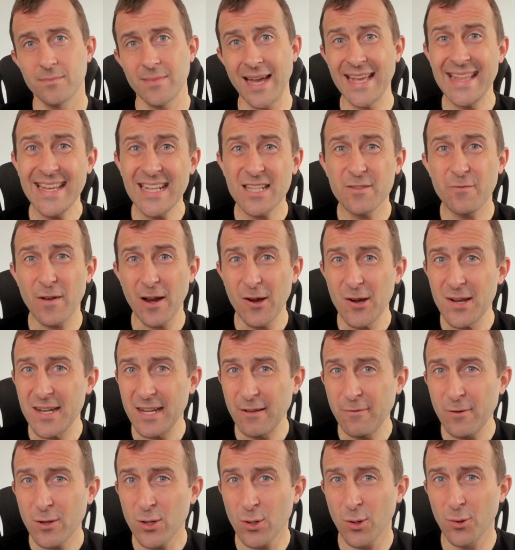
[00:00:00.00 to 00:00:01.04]
I think it's very
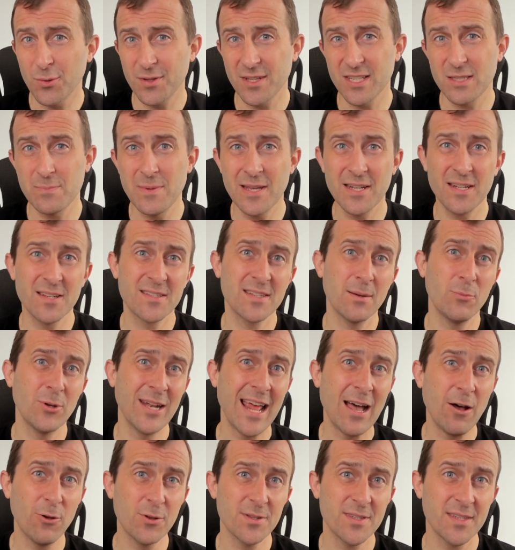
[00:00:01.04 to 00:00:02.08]
difficult to speak to someone
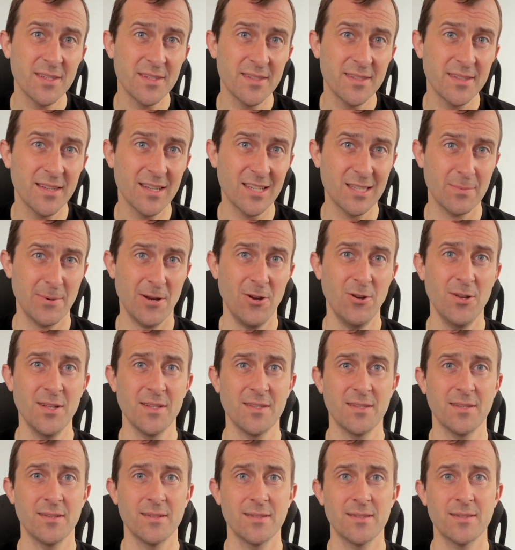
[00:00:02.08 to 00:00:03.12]
else's
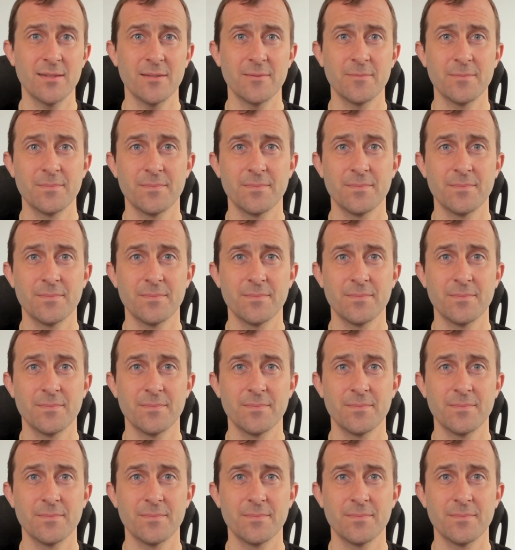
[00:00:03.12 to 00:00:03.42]
experiences.